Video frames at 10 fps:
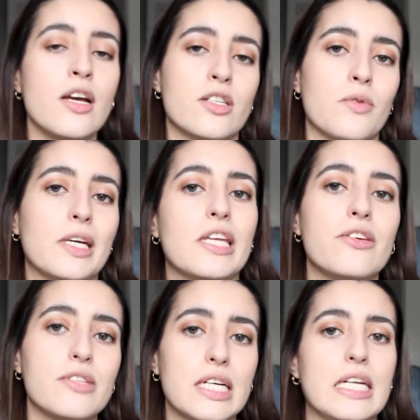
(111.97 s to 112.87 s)
So we can
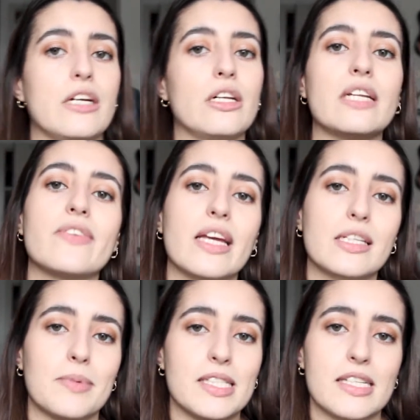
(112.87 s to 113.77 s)
use it in our living
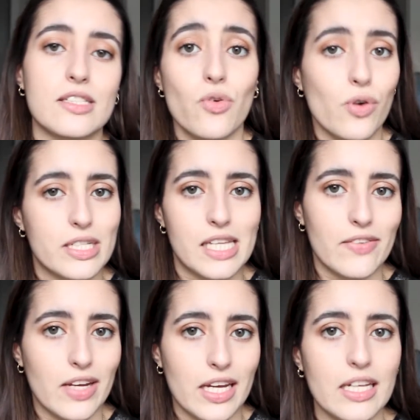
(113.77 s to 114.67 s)
expenses or
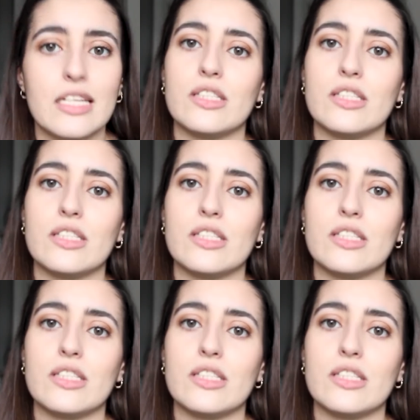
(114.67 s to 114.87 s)
saving it